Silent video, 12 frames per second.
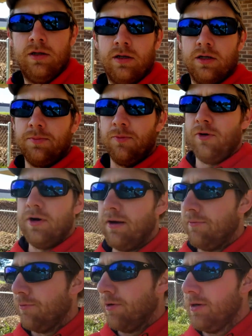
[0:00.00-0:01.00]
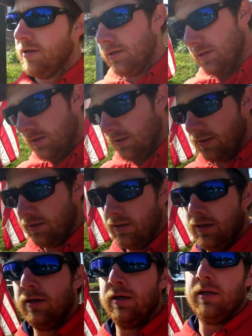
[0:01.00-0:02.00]
Good morning, everyone.
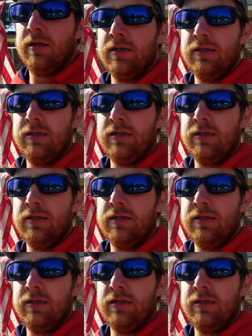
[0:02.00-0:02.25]
It